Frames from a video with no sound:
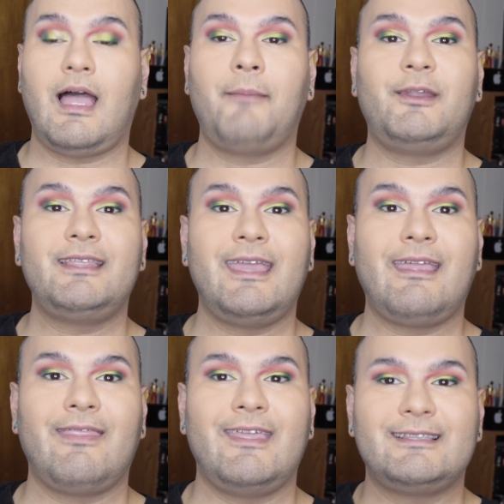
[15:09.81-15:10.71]
I'm going to
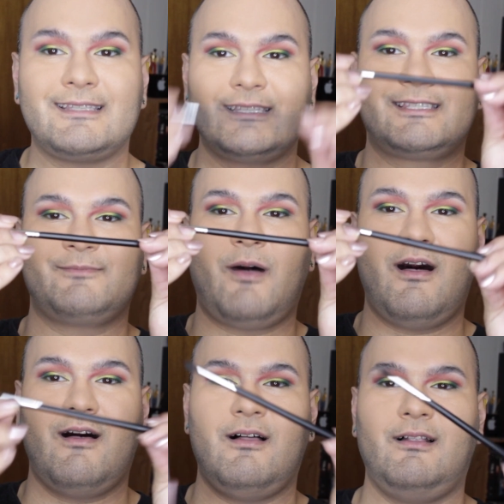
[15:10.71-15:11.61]
take this
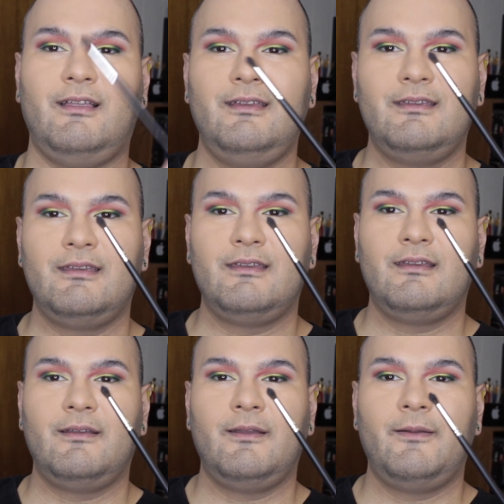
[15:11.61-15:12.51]
small
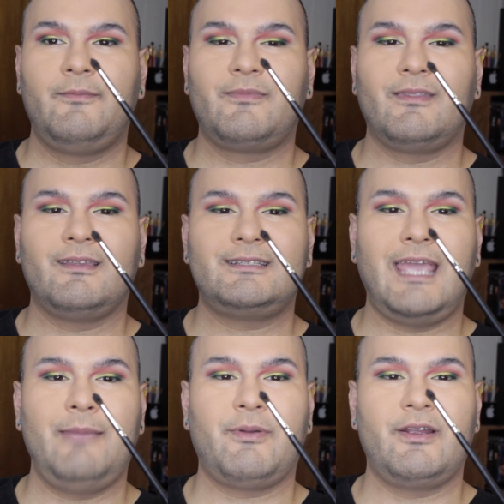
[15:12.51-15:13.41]

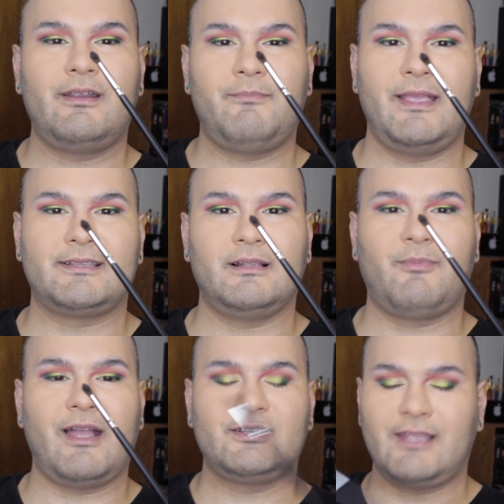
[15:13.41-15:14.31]
tapered pencil
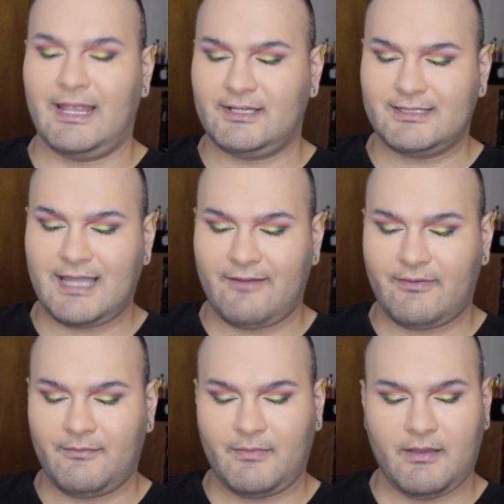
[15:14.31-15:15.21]
brush that I just got
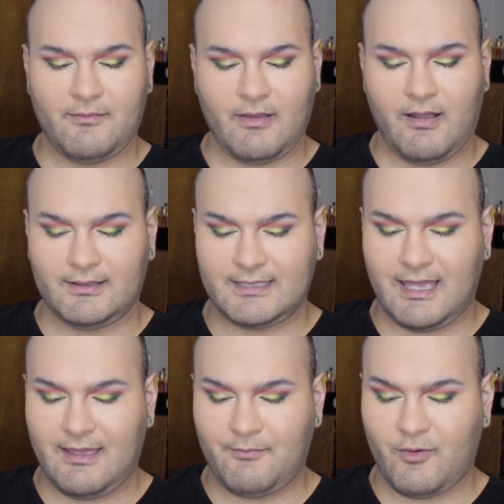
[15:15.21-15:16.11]
from
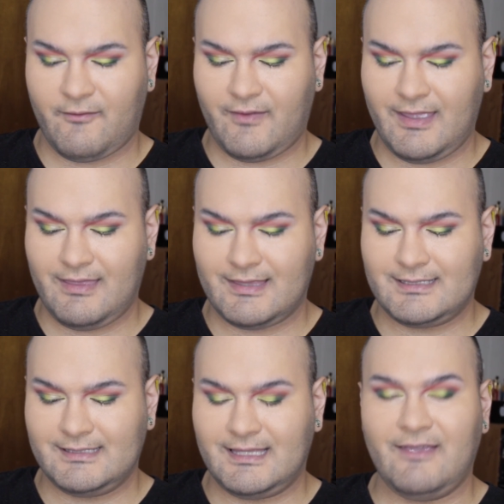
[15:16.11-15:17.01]
Ulta Morphe.
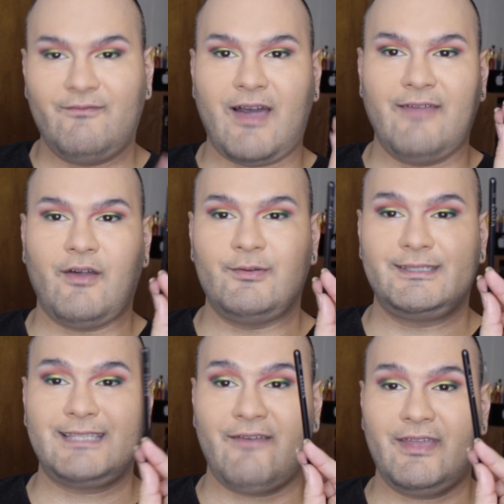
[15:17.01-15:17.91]
This is the
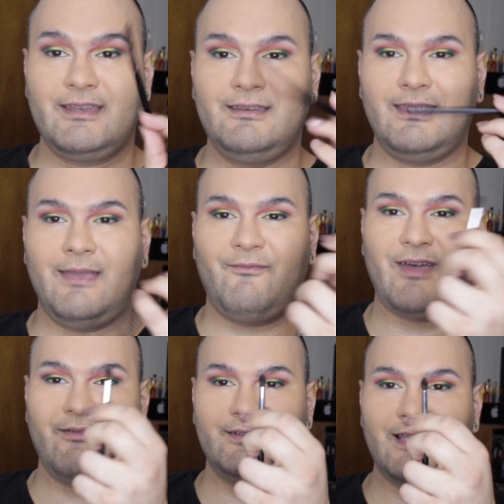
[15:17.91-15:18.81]
507,
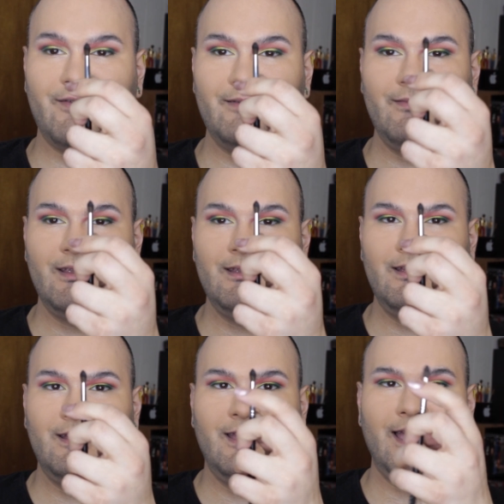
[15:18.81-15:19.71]
M507.
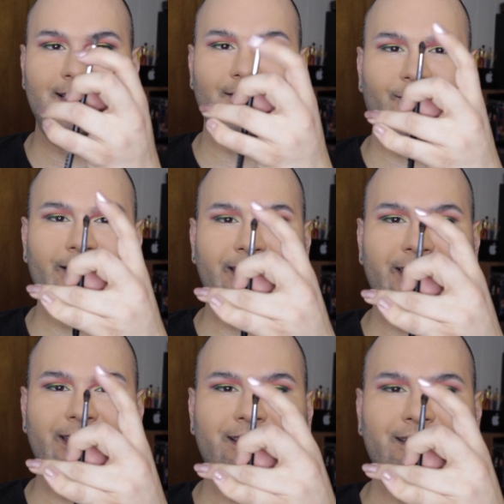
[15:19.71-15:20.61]
It's a
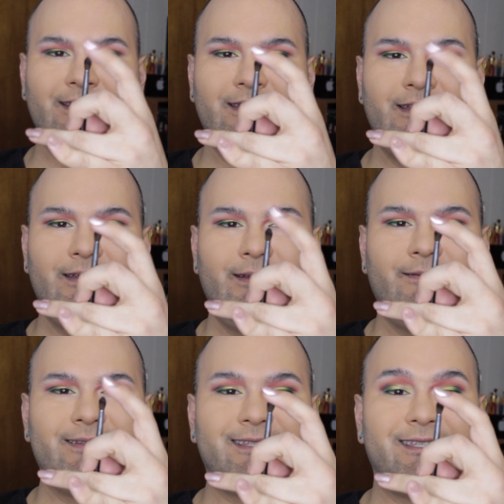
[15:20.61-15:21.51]
really
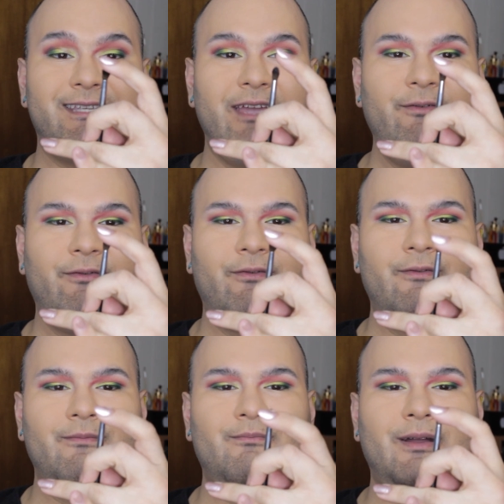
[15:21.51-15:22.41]

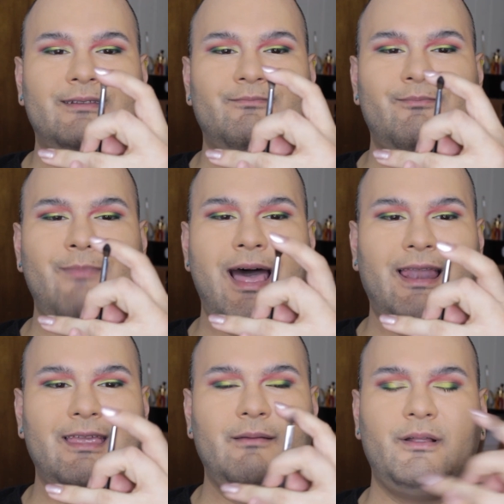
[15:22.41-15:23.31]
stiff but
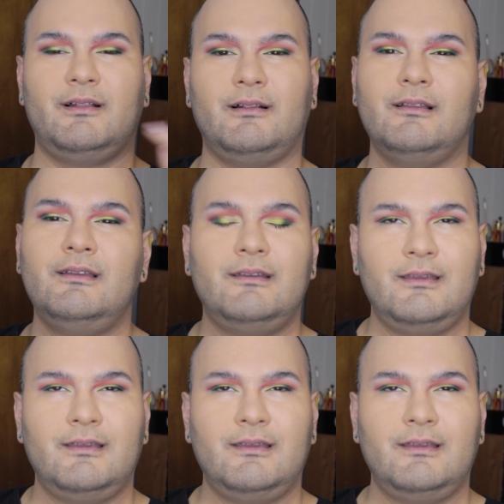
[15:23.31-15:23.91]
malleable,